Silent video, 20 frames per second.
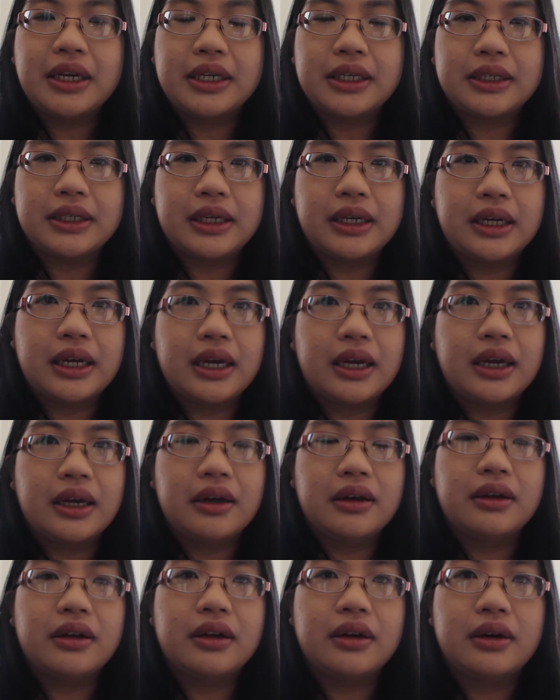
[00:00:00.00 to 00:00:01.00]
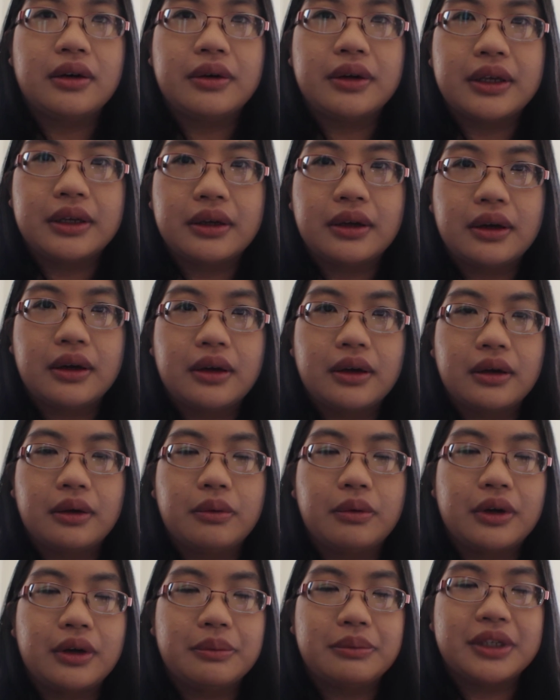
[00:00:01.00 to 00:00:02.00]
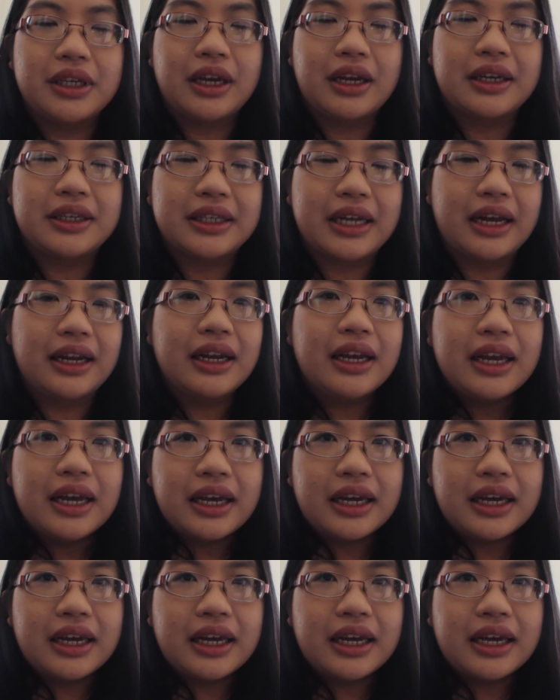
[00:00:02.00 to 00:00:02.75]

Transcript: He's gonna, you know, what I'm saying is that,